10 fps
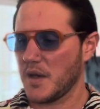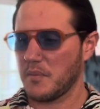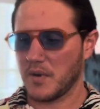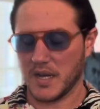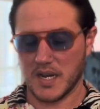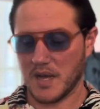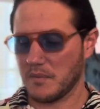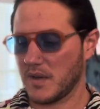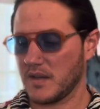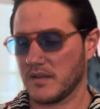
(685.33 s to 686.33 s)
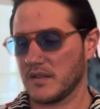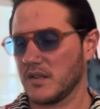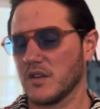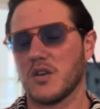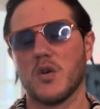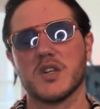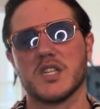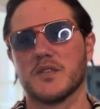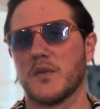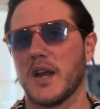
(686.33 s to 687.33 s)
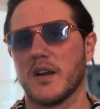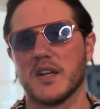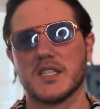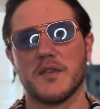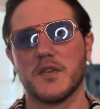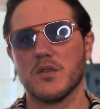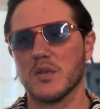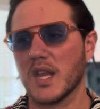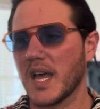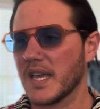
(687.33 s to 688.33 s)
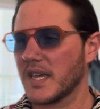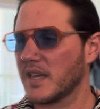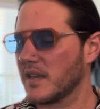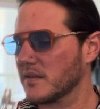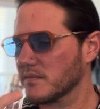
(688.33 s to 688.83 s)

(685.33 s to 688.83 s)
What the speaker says: But gorgeous fragrance. If you like